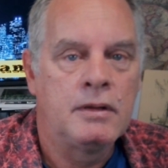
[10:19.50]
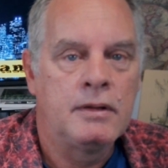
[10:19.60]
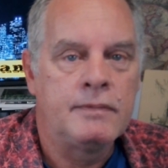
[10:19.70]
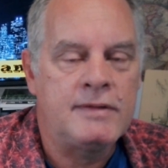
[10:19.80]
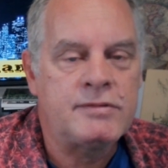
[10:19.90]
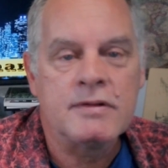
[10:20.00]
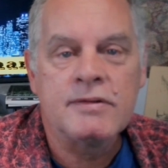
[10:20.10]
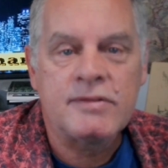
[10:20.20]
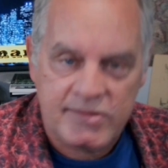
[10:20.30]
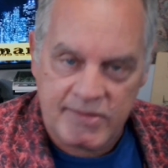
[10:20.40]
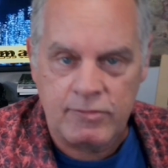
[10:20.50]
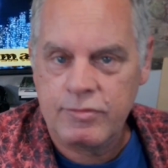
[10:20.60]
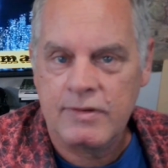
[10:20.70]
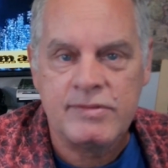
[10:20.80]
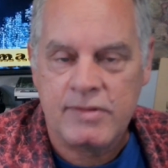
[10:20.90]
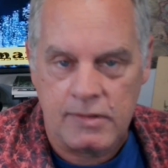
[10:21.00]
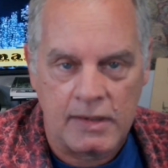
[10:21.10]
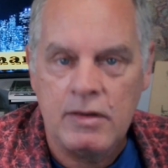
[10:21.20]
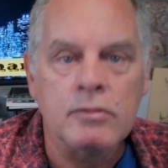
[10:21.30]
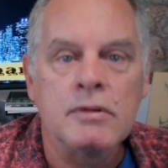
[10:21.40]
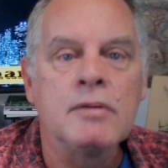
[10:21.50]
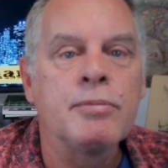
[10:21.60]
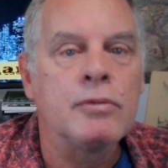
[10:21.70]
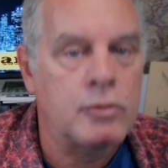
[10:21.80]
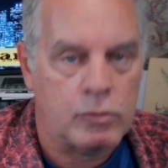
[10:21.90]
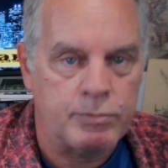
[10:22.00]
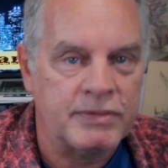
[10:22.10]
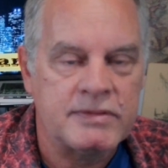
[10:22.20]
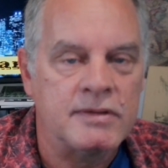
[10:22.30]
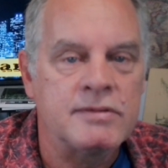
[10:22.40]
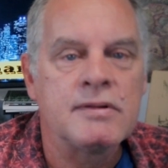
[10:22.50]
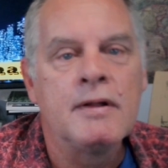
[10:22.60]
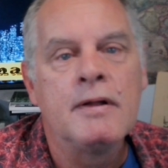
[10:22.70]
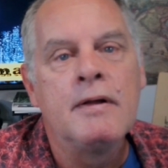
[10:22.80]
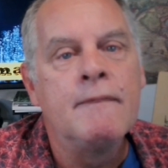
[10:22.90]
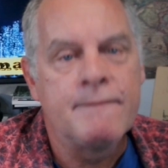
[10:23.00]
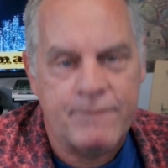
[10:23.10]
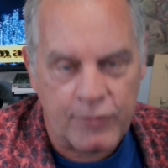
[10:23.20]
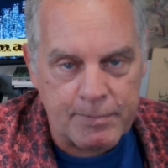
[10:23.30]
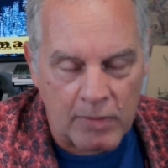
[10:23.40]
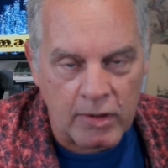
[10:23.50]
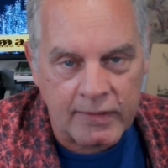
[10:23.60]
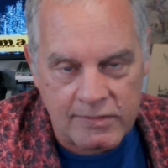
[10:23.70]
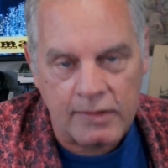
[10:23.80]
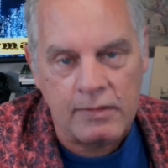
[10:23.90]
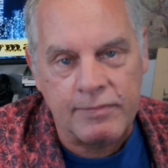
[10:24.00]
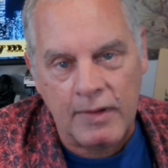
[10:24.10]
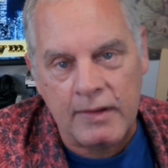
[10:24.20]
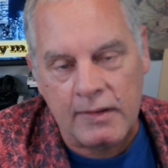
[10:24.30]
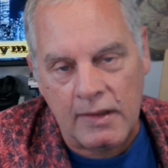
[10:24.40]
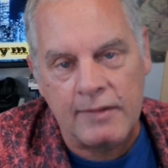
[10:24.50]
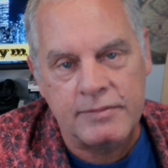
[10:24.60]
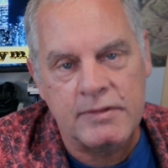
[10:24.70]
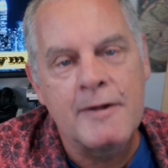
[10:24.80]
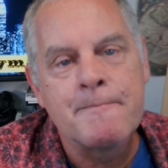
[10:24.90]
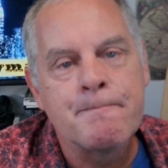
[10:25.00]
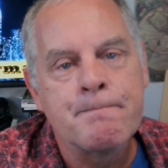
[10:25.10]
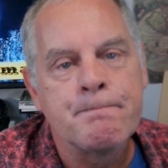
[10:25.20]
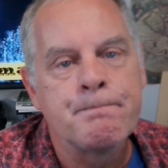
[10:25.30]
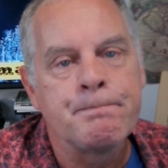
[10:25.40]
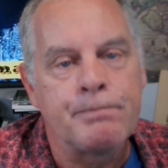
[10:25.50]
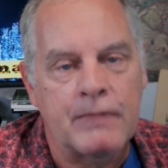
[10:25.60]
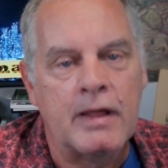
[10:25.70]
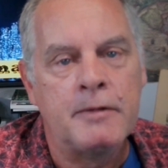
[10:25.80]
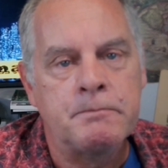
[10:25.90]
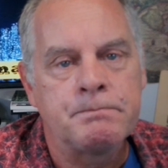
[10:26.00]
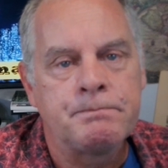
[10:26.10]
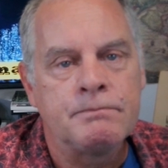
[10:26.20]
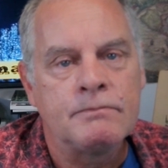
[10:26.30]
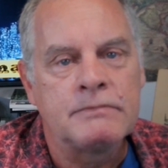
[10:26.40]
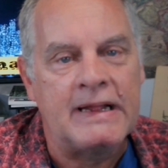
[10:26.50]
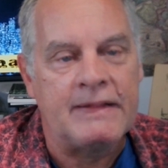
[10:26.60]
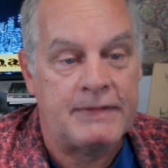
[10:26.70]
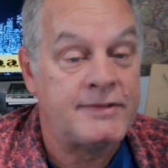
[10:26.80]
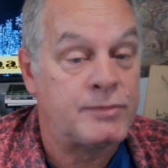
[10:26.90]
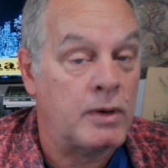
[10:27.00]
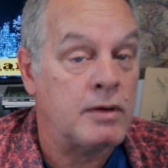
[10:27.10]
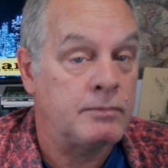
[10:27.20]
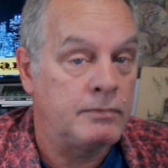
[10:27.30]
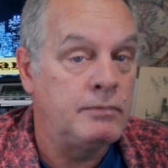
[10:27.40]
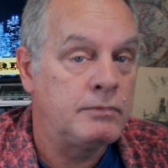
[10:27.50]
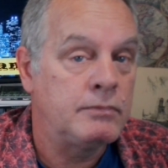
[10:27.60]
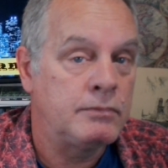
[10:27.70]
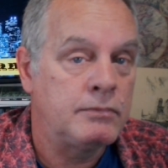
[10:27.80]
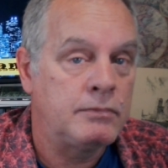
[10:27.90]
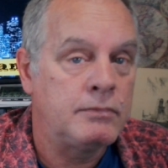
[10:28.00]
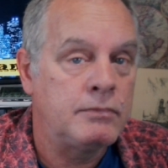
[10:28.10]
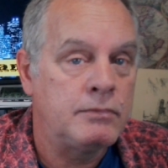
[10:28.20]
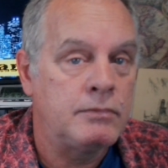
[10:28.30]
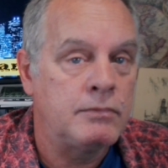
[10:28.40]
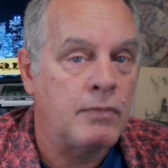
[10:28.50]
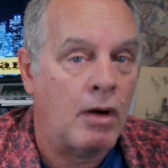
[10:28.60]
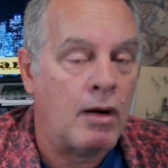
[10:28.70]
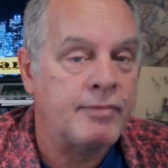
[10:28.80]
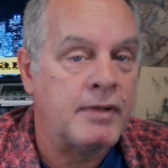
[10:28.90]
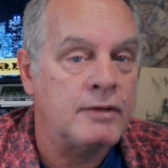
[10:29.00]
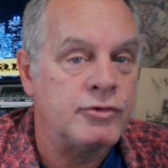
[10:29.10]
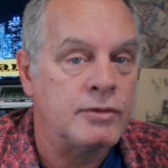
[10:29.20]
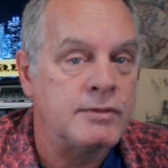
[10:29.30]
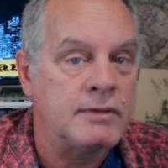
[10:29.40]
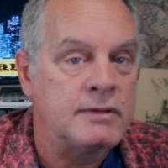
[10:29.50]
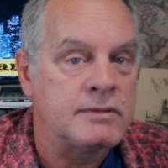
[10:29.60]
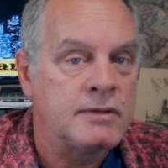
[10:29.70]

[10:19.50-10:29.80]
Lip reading: These are the centrist, neoliberal, corporatist, free marketeer fucking left. Okay? And that's where RFK Jr. is.